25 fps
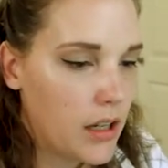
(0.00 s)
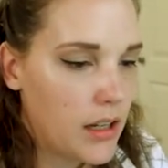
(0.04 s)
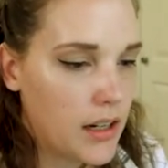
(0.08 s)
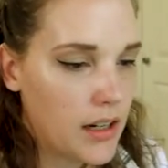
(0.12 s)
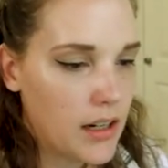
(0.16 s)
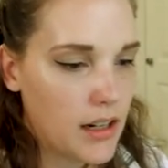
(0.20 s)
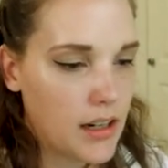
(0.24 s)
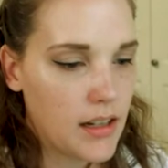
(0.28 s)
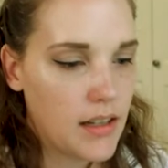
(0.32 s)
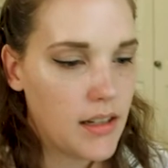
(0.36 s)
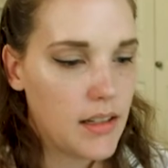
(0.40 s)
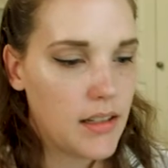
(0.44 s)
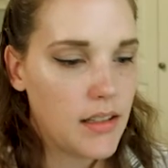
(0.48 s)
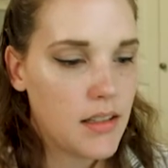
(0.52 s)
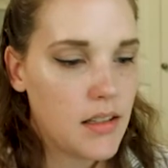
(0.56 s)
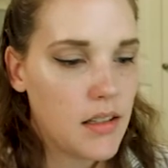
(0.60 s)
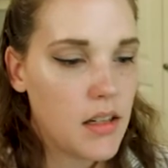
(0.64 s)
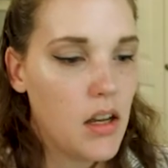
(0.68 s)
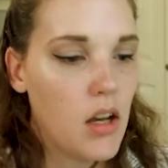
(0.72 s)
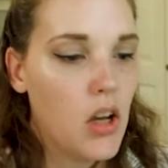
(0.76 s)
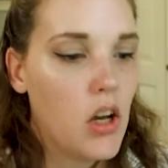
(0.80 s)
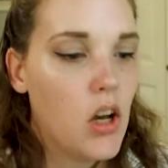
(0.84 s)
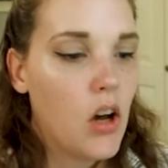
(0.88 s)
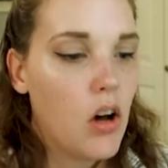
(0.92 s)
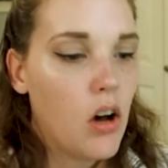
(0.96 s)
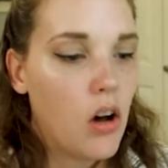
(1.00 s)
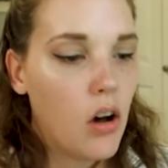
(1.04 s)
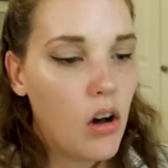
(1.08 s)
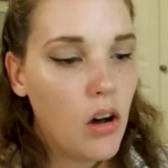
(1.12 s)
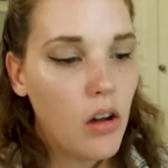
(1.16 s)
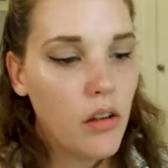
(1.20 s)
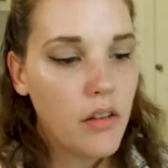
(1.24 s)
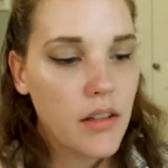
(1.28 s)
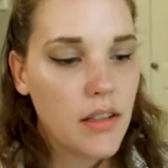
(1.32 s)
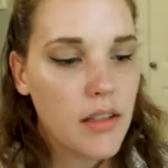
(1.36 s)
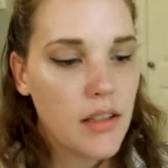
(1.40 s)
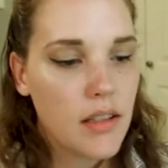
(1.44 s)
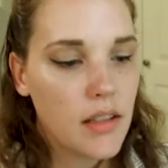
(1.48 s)
it has all
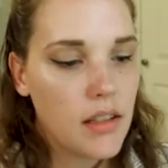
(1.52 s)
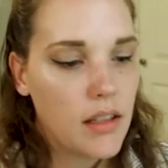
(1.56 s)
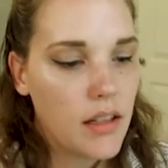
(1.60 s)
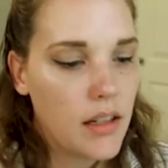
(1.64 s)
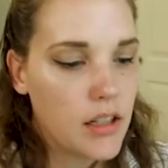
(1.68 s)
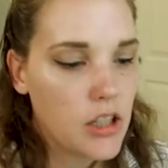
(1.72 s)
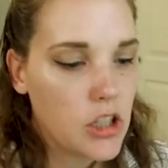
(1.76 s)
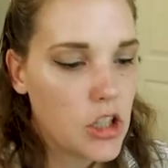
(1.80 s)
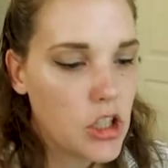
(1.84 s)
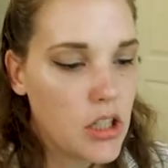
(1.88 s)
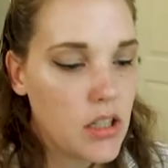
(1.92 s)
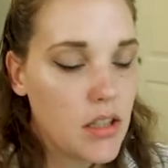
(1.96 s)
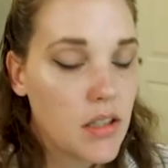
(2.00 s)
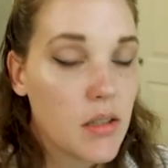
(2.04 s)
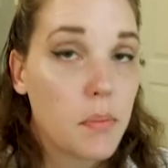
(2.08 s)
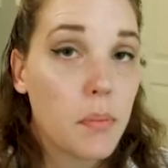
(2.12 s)
the selections